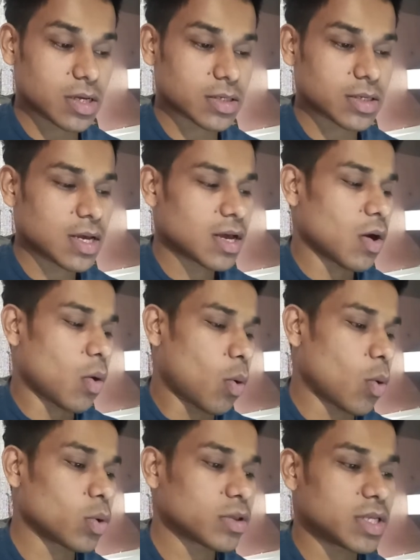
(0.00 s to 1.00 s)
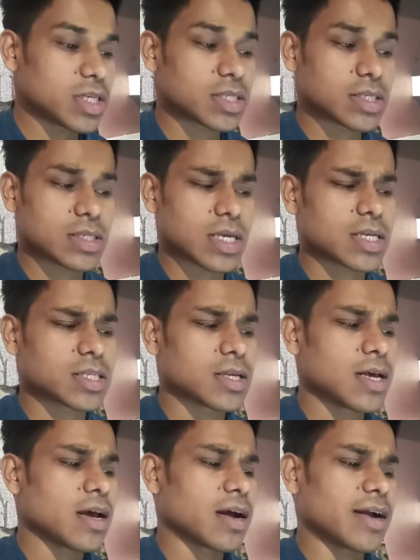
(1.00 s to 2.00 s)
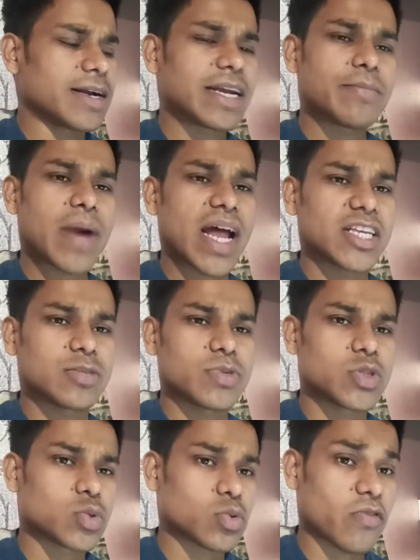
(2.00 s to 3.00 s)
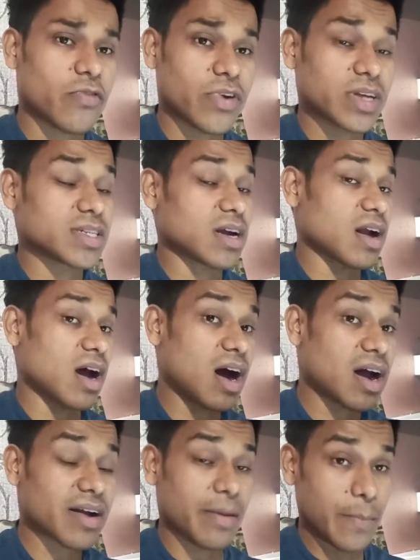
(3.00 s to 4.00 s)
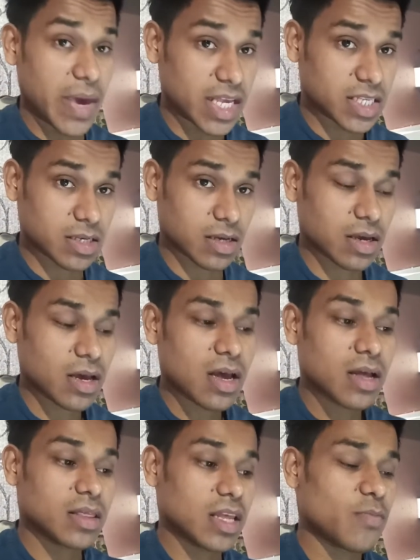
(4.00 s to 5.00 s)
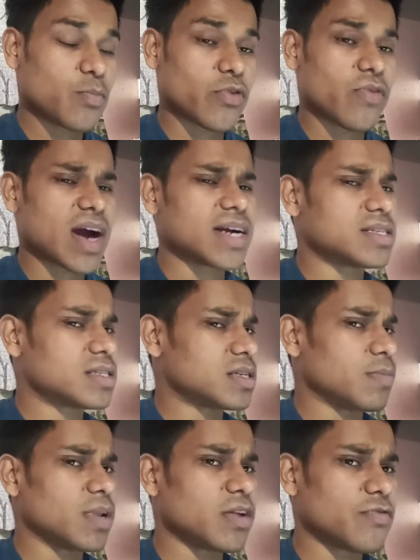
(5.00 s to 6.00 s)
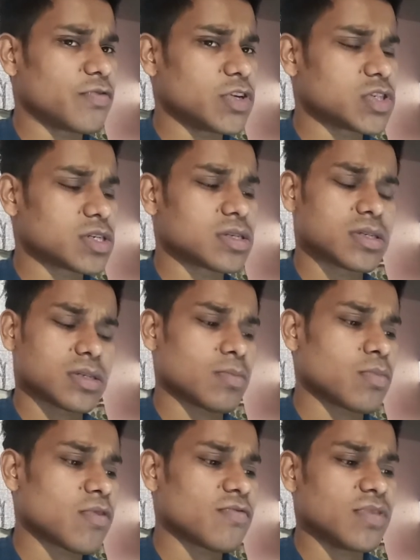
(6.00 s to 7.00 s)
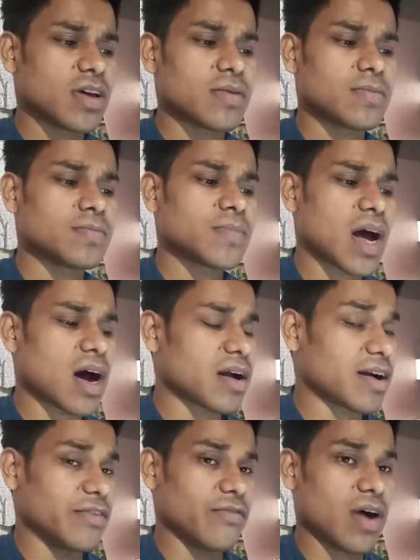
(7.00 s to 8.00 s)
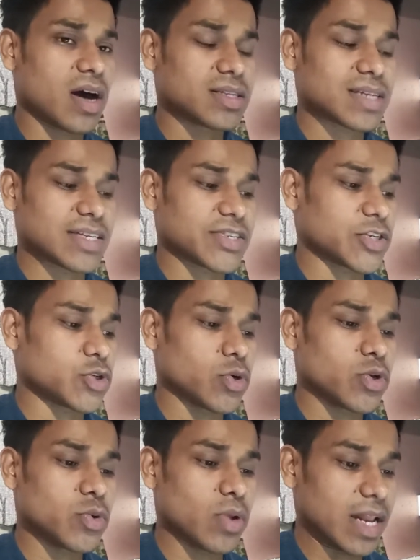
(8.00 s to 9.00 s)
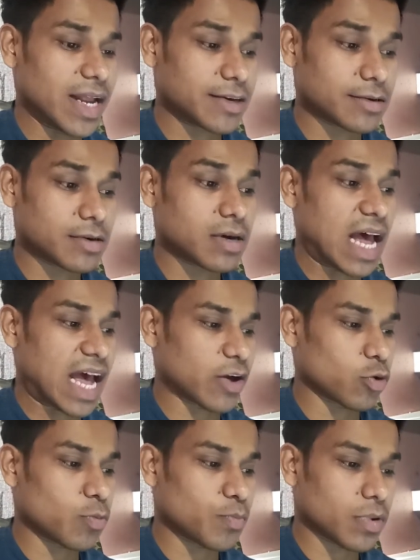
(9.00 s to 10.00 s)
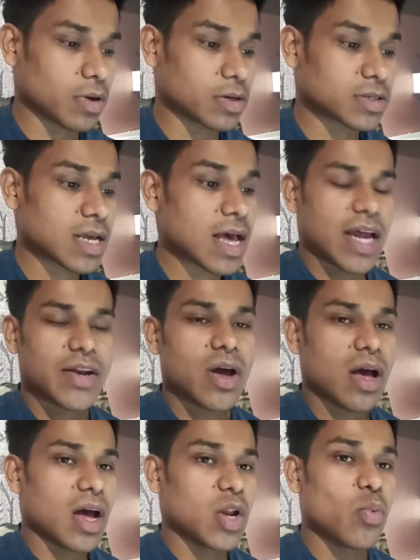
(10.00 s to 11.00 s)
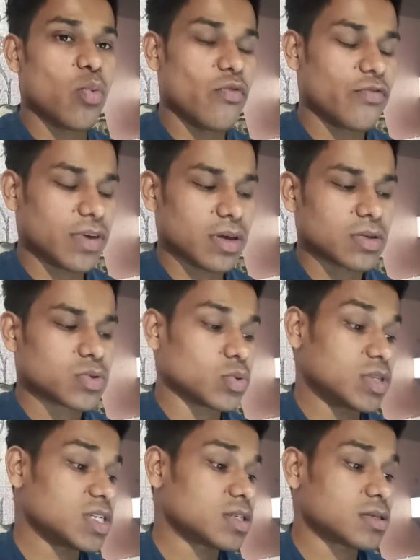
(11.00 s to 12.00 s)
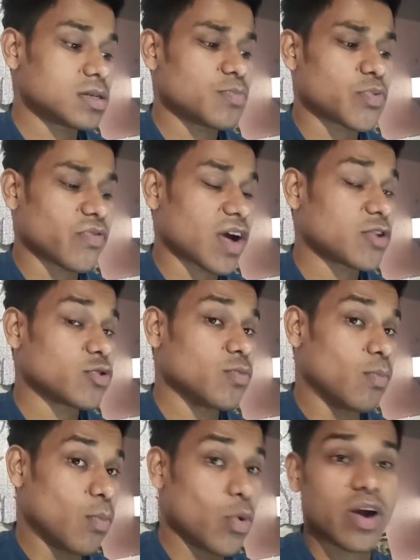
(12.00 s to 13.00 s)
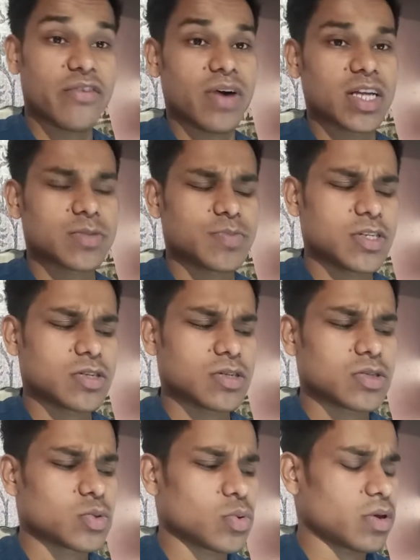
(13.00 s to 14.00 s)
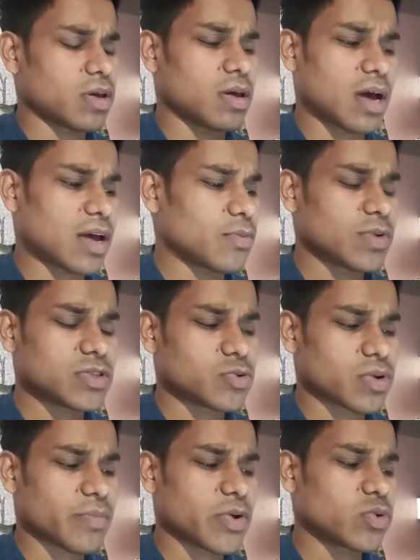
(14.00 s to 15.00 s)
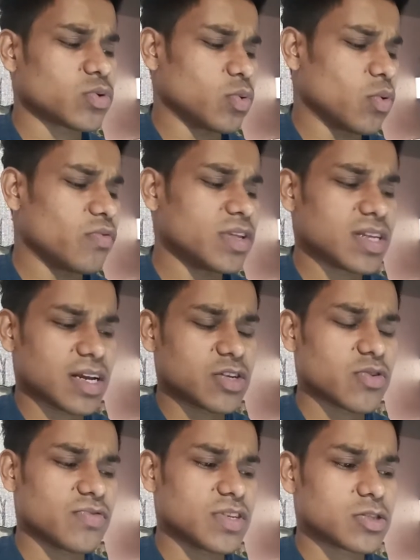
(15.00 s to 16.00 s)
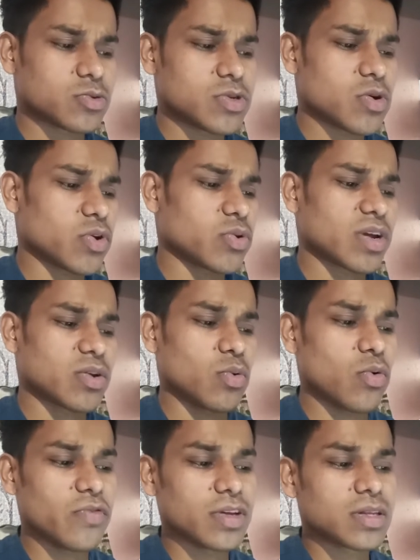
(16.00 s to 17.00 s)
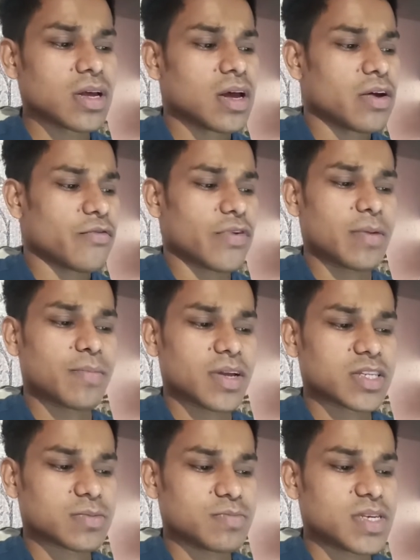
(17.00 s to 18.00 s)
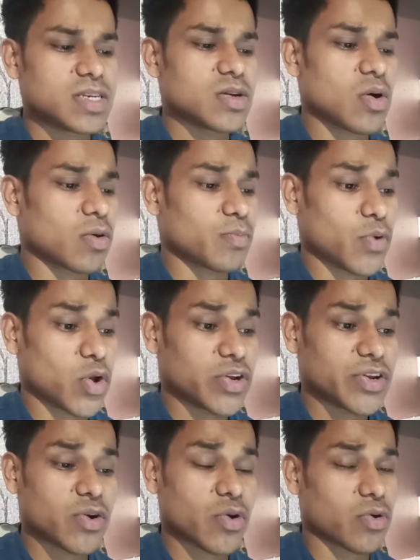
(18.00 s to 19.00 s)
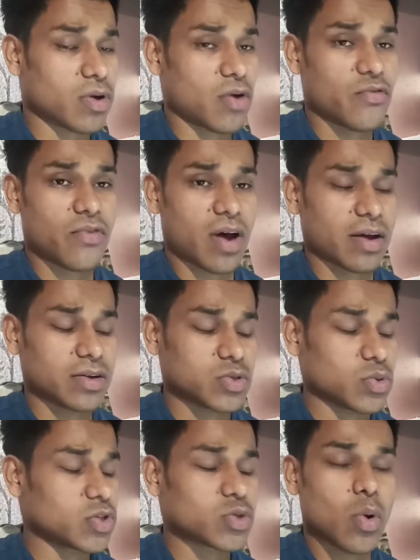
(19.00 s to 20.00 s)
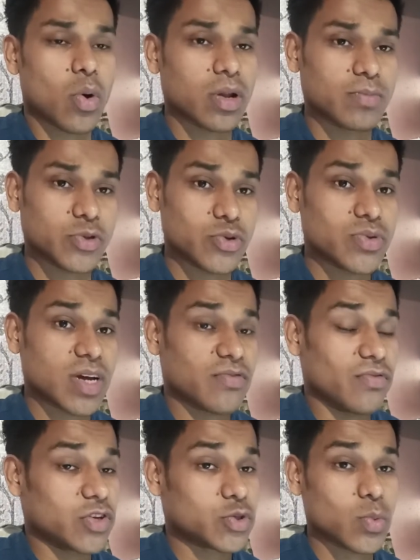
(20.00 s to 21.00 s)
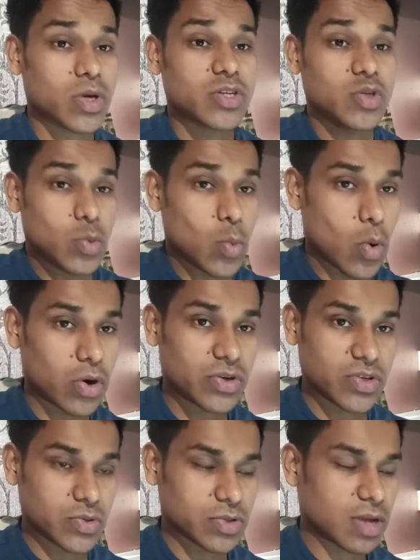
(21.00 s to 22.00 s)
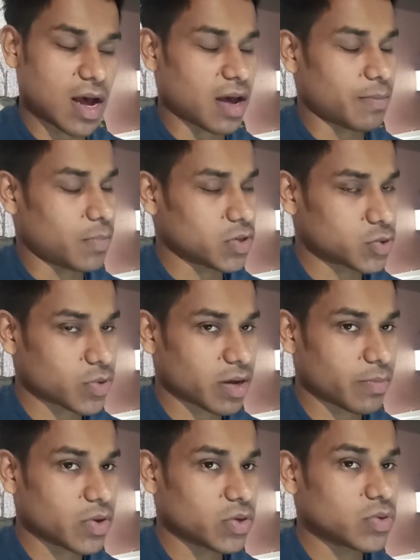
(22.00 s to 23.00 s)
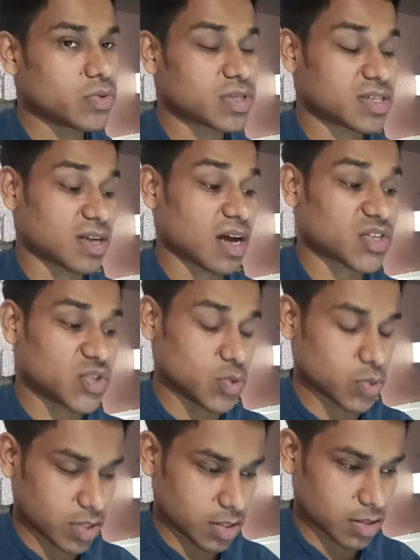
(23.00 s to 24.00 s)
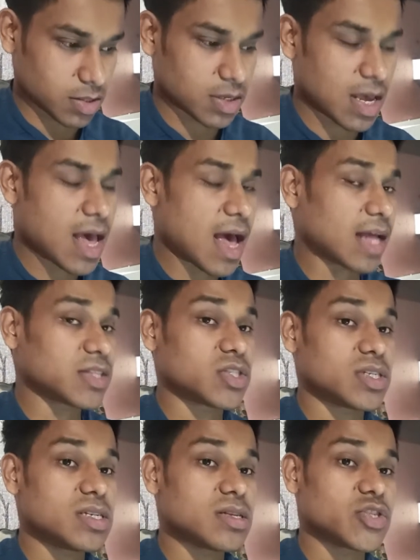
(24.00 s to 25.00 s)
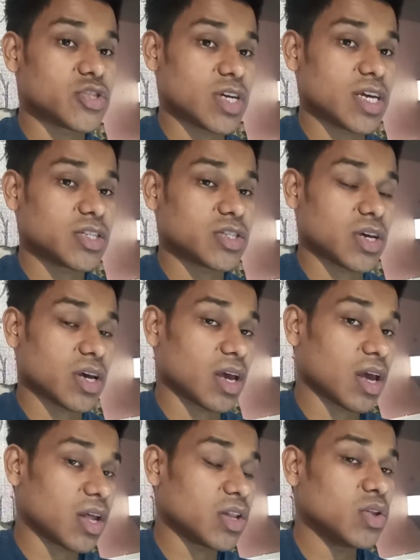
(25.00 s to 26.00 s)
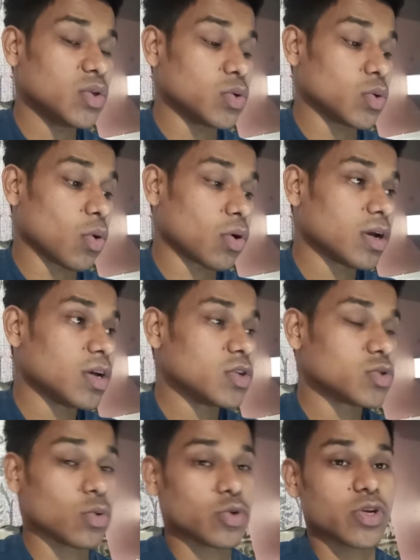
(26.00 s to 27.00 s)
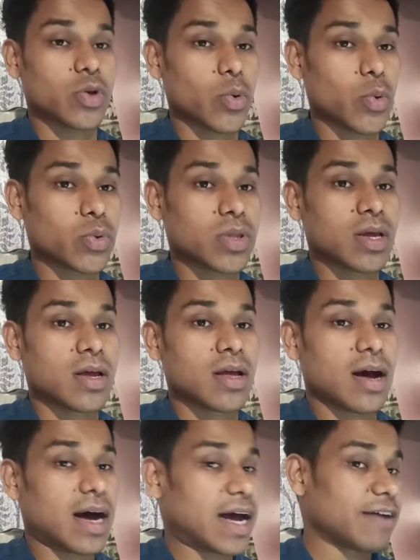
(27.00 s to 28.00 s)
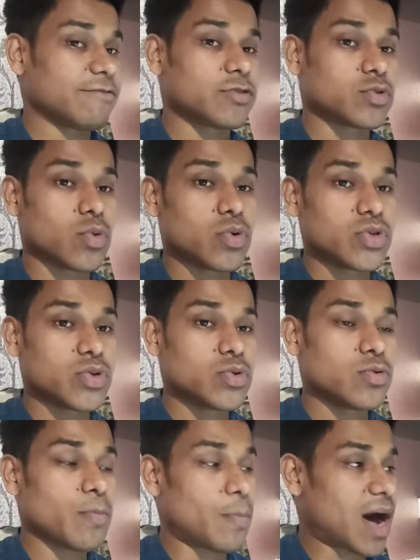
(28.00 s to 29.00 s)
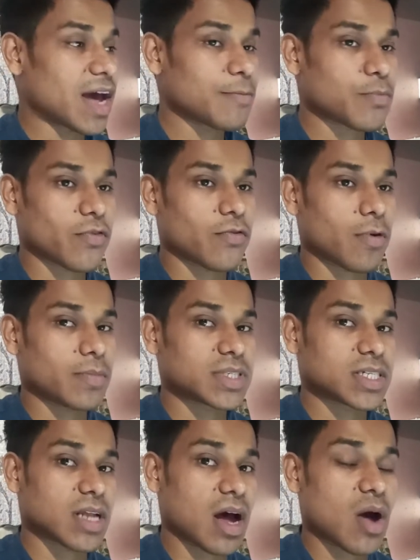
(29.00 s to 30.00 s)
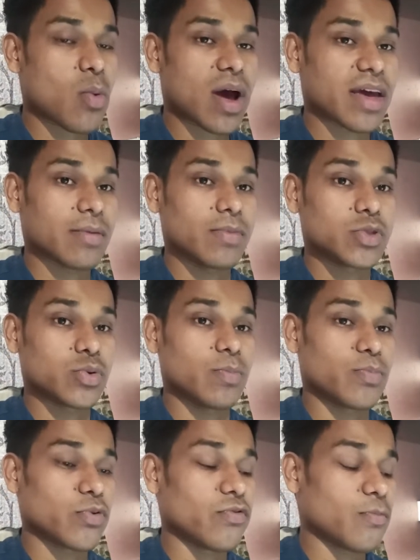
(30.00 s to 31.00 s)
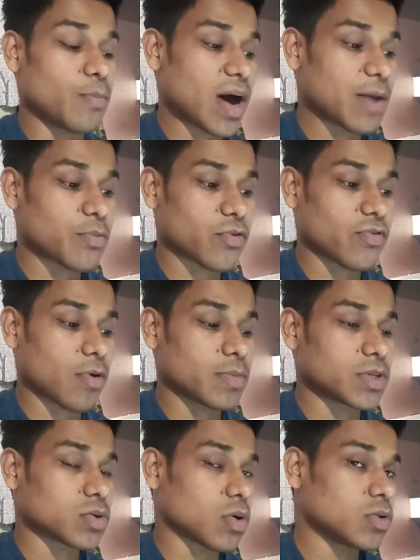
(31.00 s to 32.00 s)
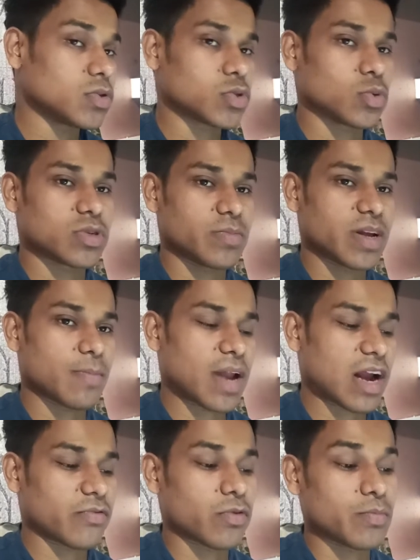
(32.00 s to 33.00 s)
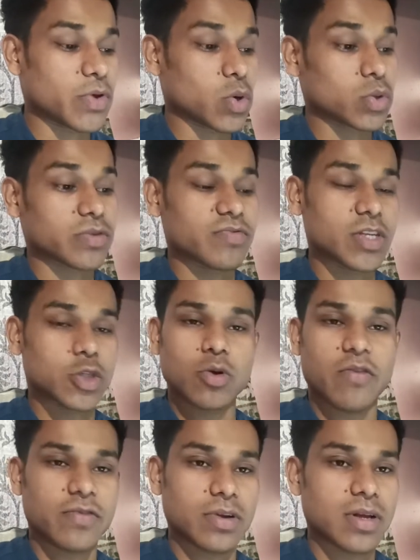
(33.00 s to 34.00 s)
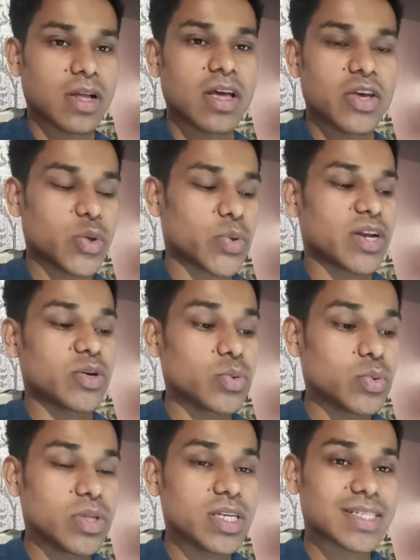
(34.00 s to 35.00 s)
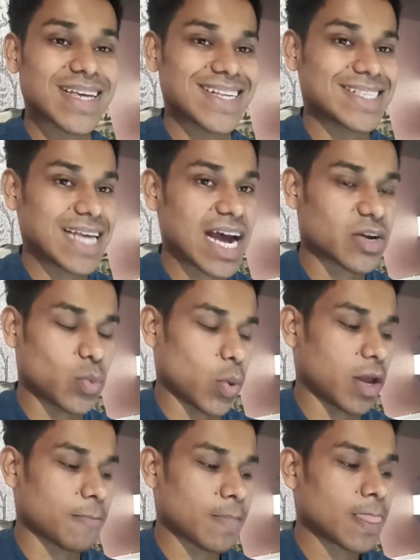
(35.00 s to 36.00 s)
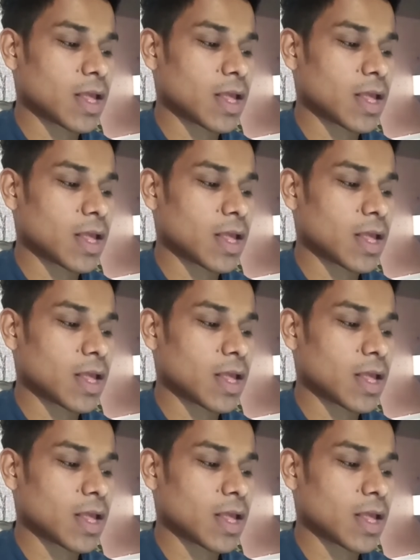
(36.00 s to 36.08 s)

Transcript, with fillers: this all these six content management softwares are, are amazing they provide similar features some of them are advanced as i told you Later agro plus and hello woofy so these three provide you more advanced features so I must recommend you to go with any of these three or you can go with Friend Plus Me or Planoly or Crowdfire. So it's all up to you that which one you want to use. I must recommend you start using this and see the change in your social growth. I have showed you my performance that how I able to improve my performance on the social media platform because of this software. You can do this exact way.